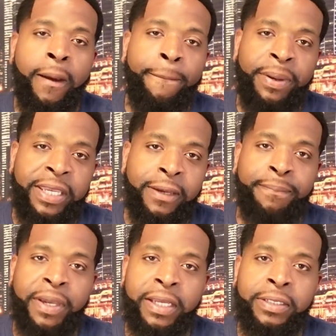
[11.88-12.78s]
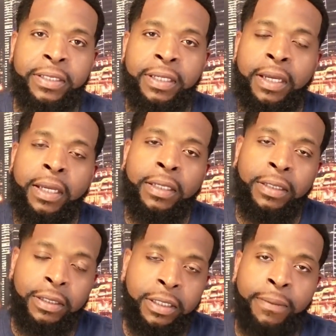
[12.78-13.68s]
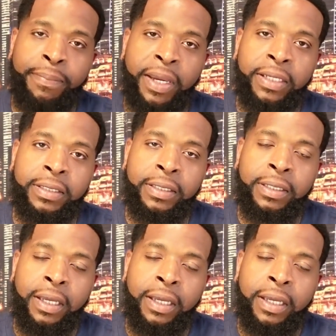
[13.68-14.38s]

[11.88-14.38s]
be your best, look your best,